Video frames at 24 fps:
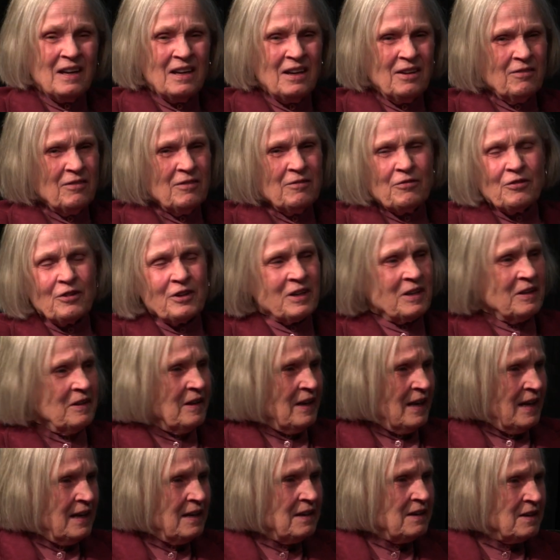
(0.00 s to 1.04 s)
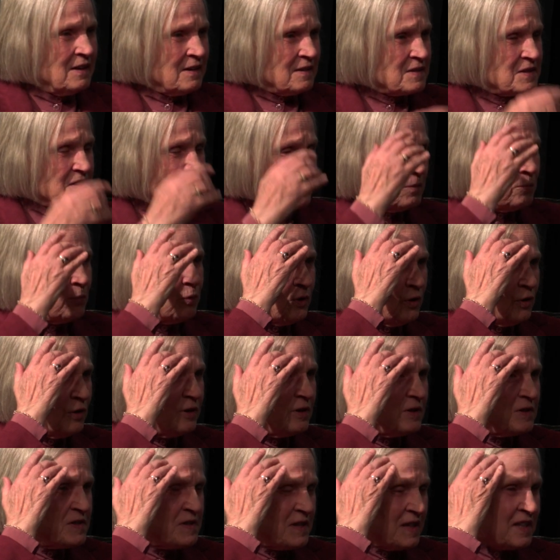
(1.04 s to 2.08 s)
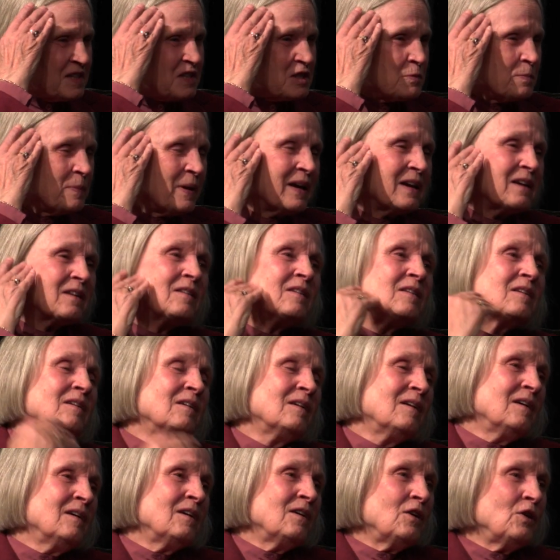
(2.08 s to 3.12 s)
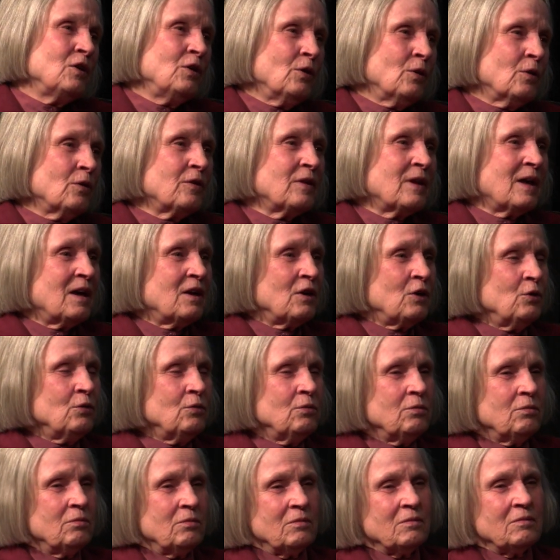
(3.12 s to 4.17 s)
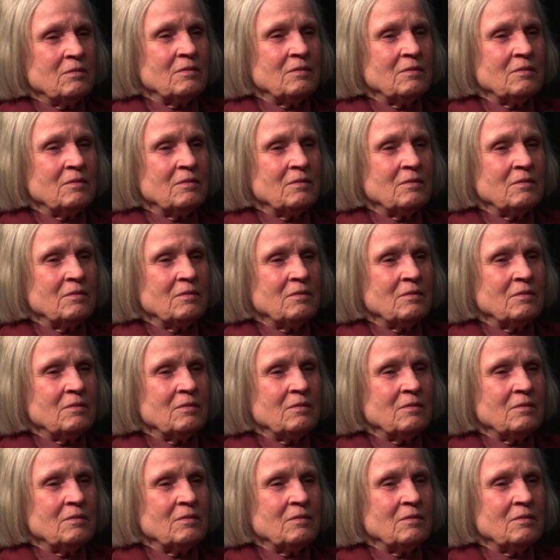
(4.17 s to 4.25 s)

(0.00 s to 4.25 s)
Even for Canadians, employers expect, you know, that you